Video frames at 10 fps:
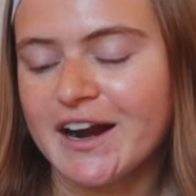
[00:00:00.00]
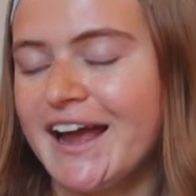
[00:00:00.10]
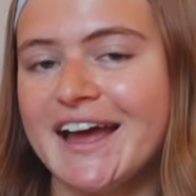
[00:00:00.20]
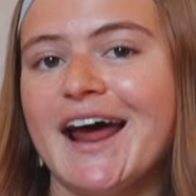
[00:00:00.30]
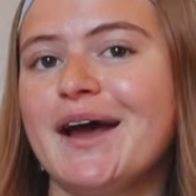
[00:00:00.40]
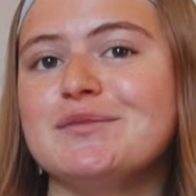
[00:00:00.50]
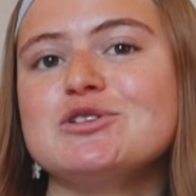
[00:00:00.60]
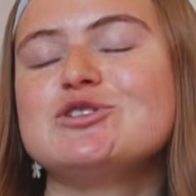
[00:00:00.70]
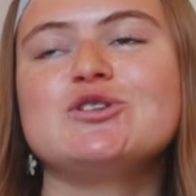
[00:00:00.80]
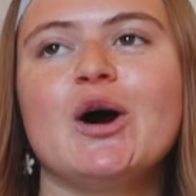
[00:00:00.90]
and I am
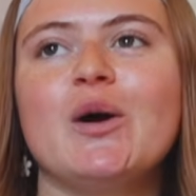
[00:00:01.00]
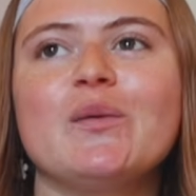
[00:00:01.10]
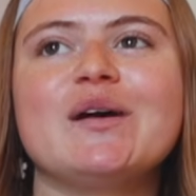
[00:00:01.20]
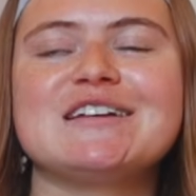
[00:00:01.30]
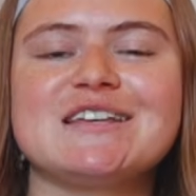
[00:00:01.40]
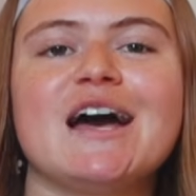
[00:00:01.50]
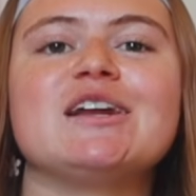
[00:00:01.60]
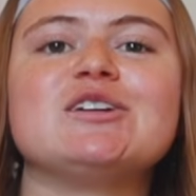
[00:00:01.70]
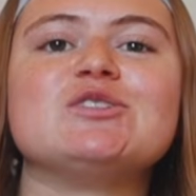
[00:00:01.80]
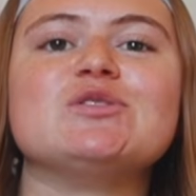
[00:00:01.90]
just so
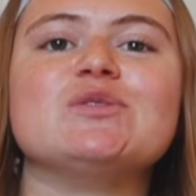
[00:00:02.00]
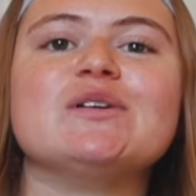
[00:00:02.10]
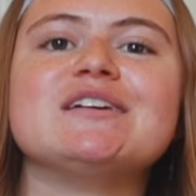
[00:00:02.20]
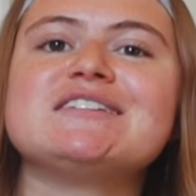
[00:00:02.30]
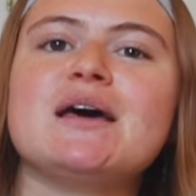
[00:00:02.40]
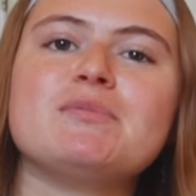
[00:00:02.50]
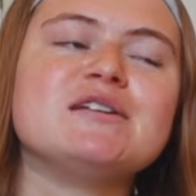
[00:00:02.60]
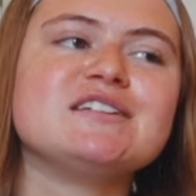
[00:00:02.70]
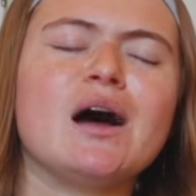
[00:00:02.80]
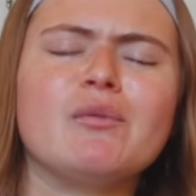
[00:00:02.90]
excited to step
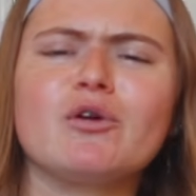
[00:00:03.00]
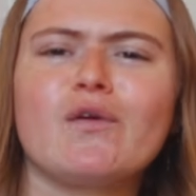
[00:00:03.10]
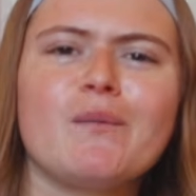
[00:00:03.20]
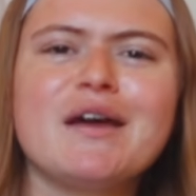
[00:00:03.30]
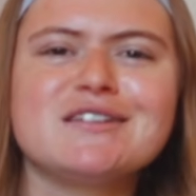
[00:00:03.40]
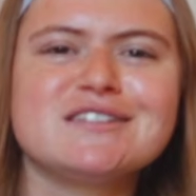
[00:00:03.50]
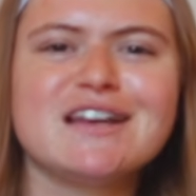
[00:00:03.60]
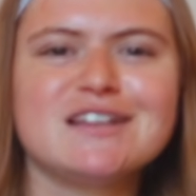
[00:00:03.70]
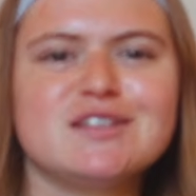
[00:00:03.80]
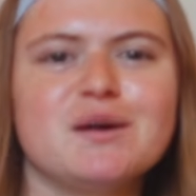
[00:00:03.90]
into summer,
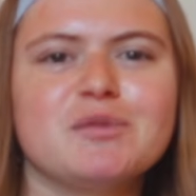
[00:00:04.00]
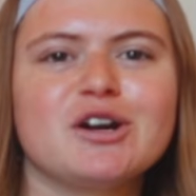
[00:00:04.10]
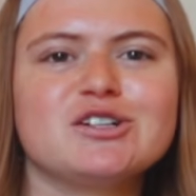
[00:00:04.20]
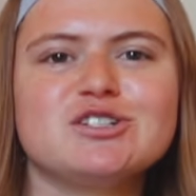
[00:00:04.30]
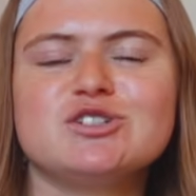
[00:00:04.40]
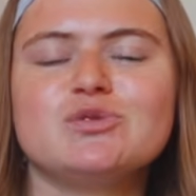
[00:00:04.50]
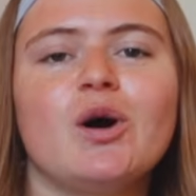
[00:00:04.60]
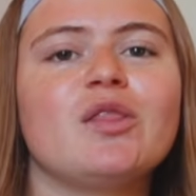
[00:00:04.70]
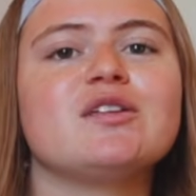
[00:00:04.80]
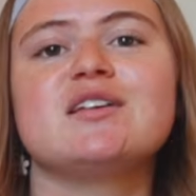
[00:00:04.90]
romanticize summer, just do
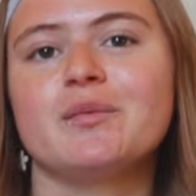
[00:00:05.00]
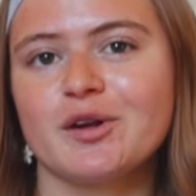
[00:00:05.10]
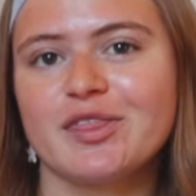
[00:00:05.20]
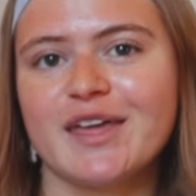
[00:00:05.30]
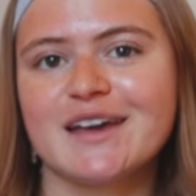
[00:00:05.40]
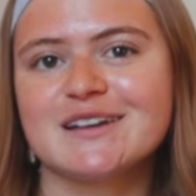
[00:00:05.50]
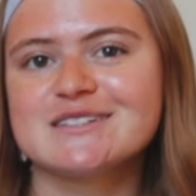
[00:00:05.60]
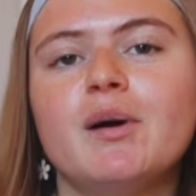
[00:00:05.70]
all the summer things.